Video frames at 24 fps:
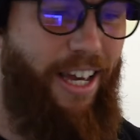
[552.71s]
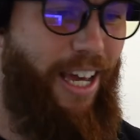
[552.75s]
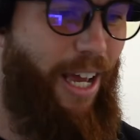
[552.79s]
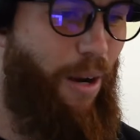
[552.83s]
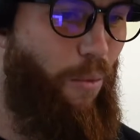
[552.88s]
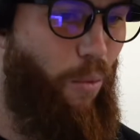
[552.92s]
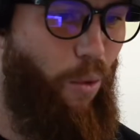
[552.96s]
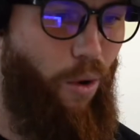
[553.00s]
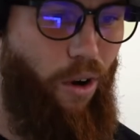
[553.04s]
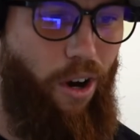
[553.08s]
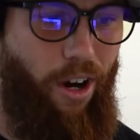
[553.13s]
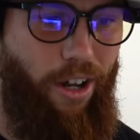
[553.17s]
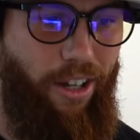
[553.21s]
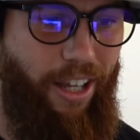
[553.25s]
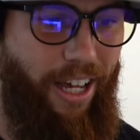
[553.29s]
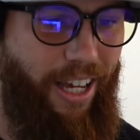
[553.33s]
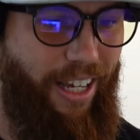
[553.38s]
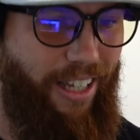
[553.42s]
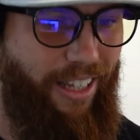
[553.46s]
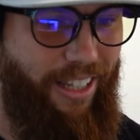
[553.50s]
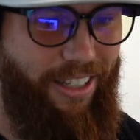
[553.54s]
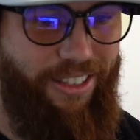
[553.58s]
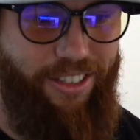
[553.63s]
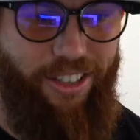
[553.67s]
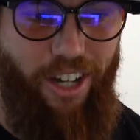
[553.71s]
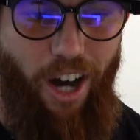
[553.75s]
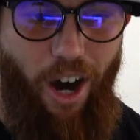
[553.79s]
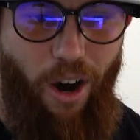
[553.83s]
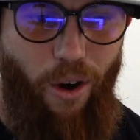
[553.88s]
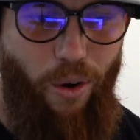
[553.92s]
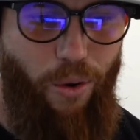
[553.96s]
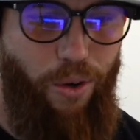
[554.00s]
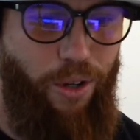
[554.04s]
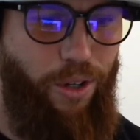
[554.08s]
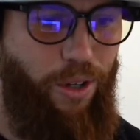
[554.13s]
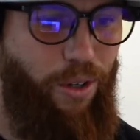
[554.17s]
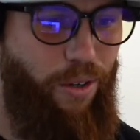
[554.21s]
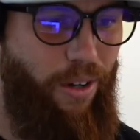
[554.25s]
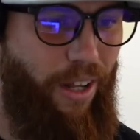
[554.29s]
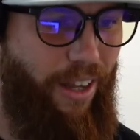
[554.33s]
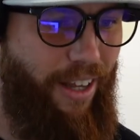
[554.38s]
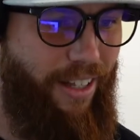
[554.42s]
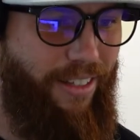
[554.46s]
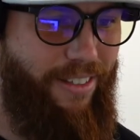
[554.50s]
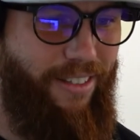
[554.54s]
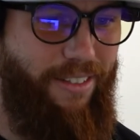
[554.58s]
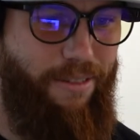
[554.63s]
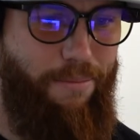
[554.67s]
and we're all like, let's go, dude,
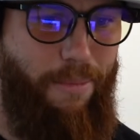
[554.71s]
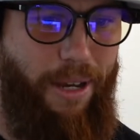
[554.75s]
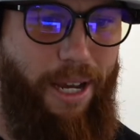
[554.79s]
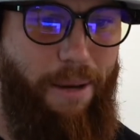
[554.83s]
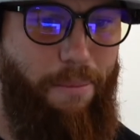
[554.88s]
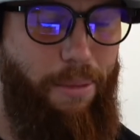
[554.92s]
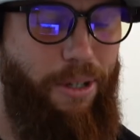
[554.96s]
this is me.